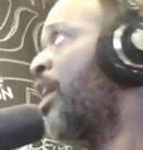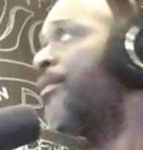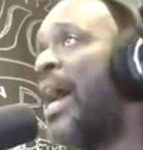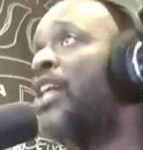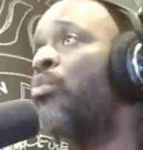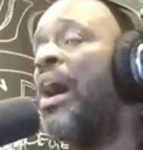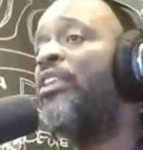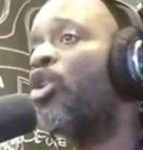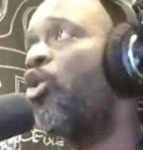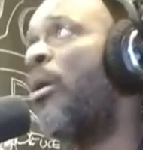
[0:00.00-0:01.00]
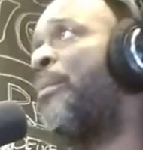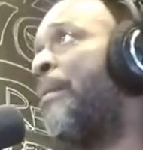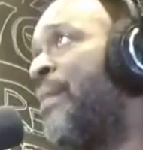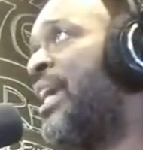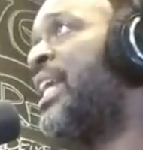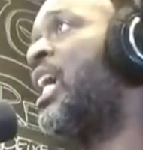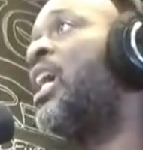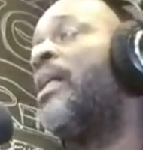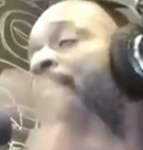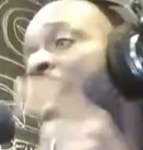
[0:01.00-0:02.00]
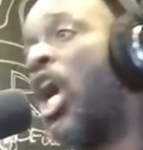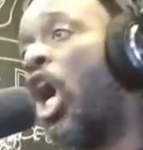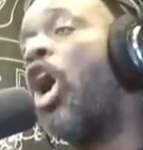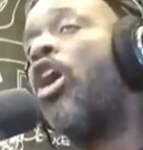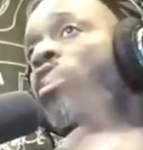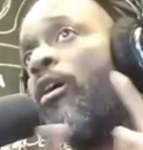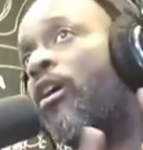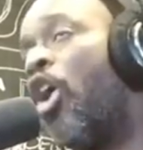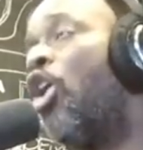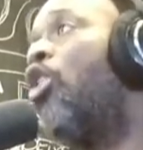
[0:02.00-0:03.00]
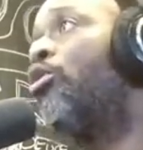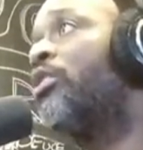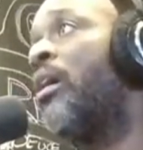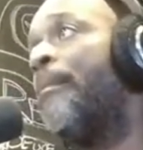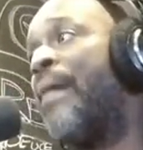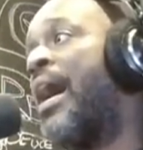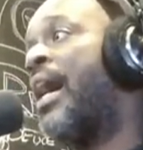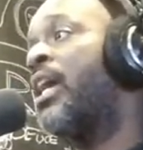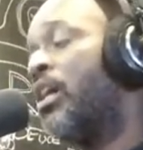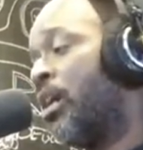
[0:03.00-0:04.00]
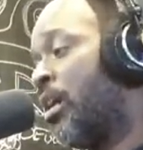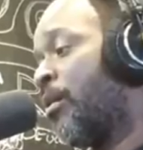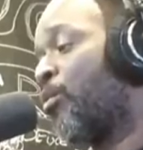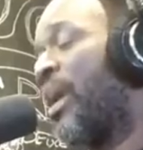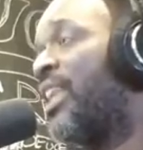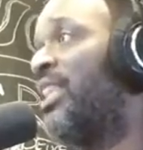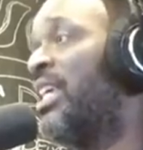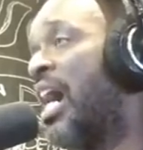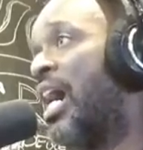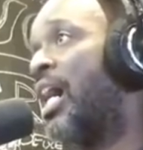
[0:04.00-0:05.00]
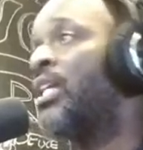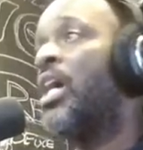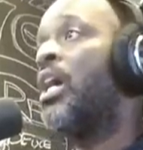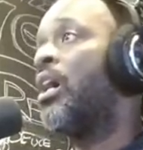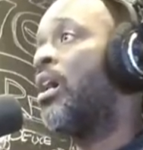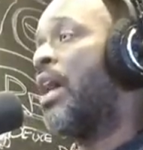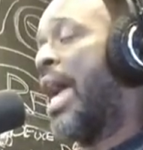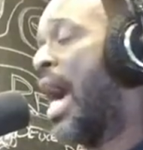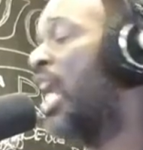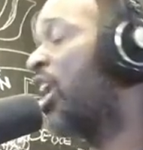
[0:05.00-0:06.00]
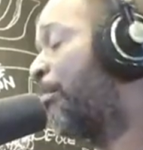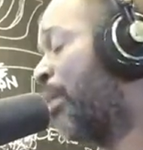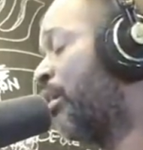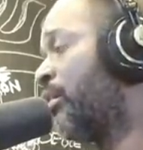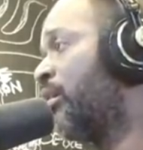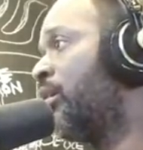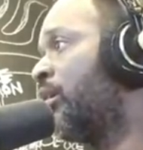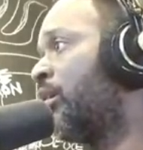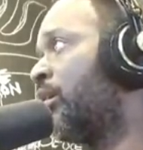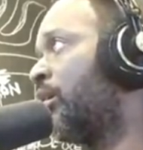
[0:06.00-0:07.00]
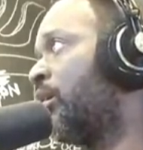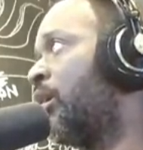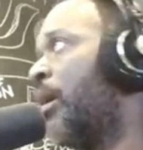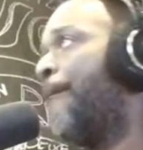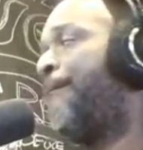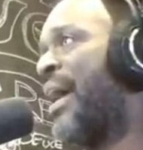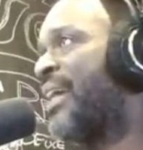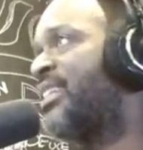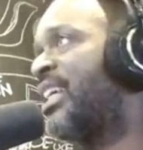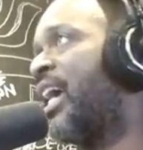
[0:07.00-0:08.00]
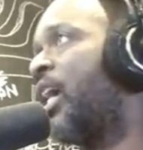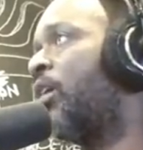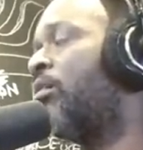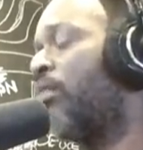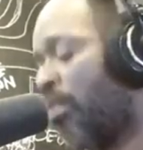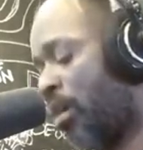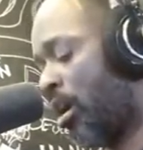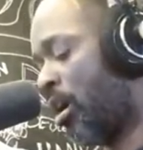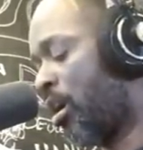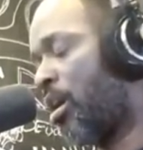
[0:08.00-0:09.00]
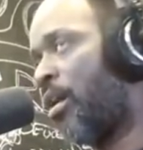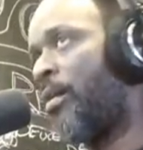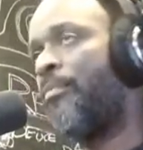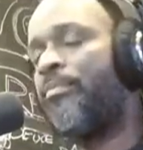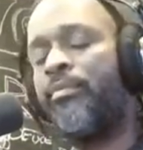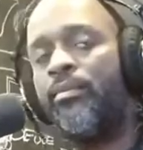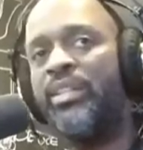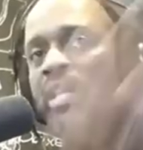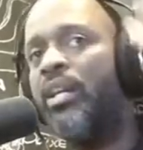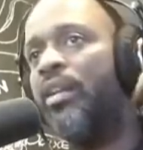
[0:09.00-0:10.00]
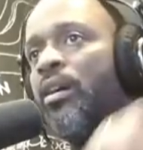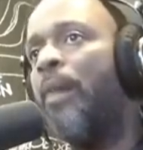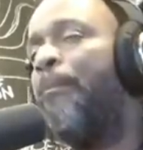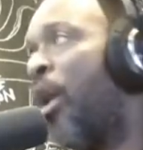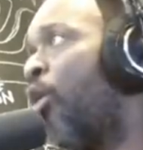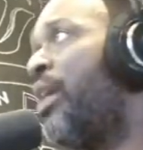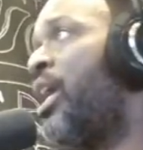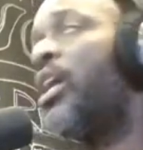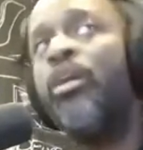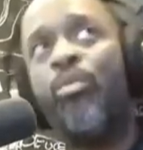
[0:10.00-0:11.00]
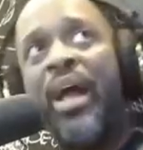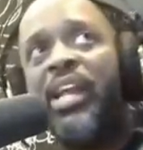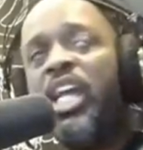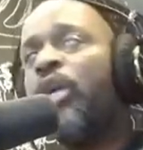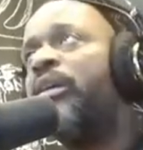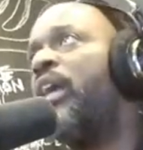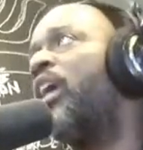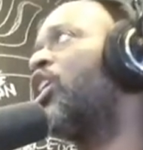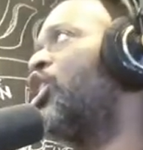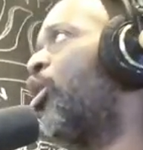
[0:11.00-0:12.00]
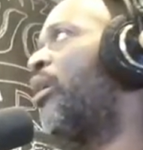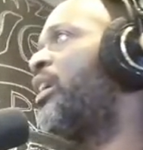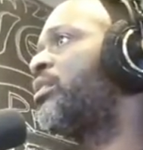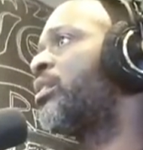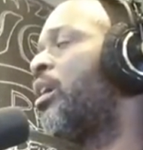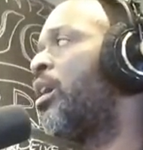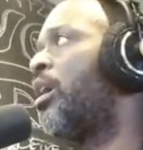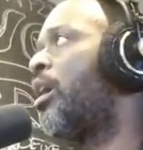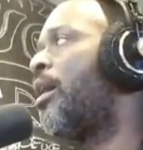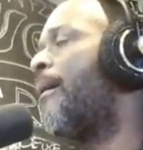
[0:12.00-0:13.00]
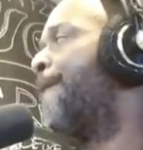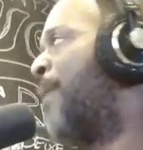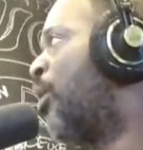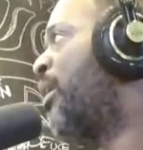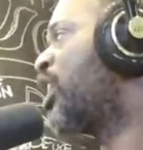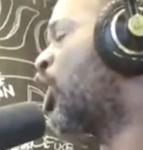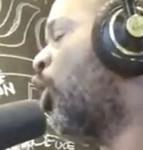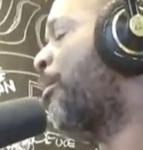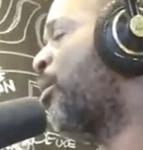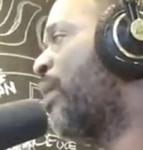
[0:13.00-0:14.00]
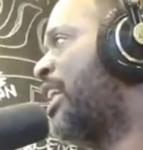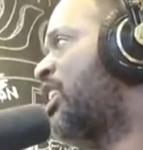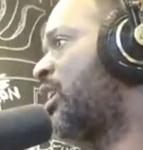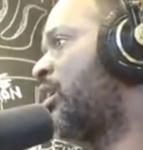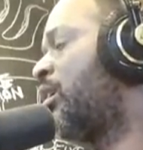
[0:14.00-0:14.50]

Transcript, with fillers: That's why the corporate media that all are owned by Raytheon, Halliburton, Bechtel, uh, what's that other? Boeing, right here in Illinois, Boeing Corporation.